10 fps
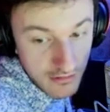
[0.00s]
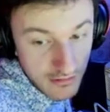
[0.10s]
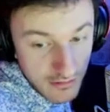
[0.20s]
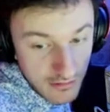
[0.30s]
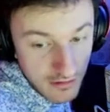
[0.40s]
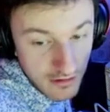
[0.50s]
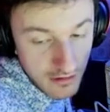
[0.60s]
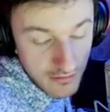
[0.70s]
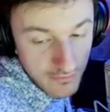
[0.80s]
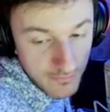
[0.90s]
Dude,
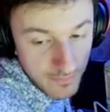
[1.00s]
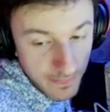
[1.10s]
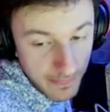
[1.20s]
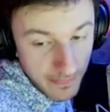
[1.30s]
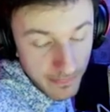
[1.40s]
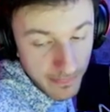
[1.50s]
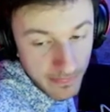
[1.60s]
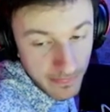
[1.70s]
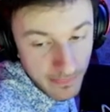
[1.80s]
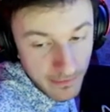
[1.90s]
Melon Patch pillows,
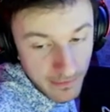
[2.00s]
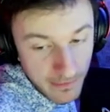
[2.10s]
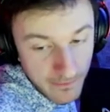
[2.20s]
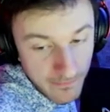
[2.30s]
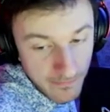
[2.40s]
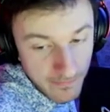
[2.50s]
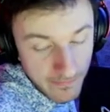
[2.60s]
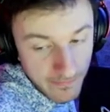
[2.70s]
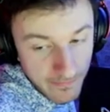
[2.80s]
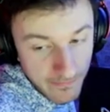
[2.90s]
boats in
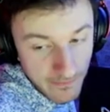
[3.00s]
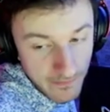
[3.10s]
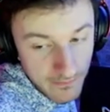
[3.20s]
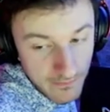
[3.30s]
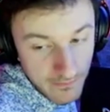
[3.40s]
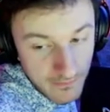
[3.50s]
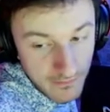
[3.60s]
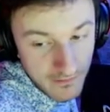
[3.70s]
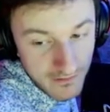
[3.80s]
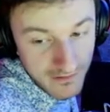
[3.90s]
Minecraft. I got them
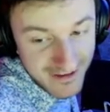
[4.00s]
all.